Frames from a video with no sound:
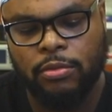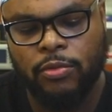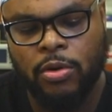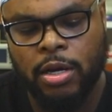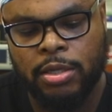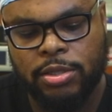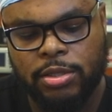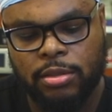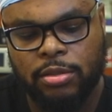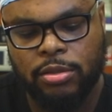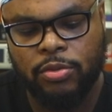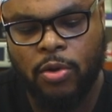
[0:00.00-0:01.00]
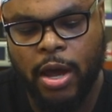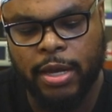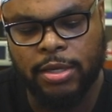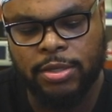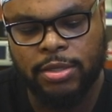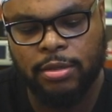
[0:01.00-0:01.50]
Once,
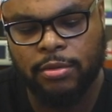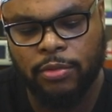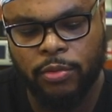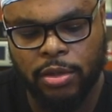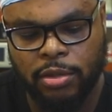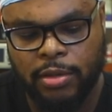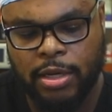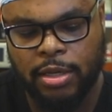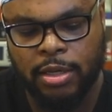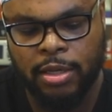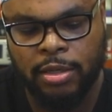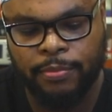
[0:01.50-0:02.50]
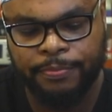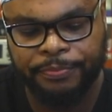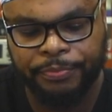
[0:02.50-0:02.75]
twice. We'll do that again.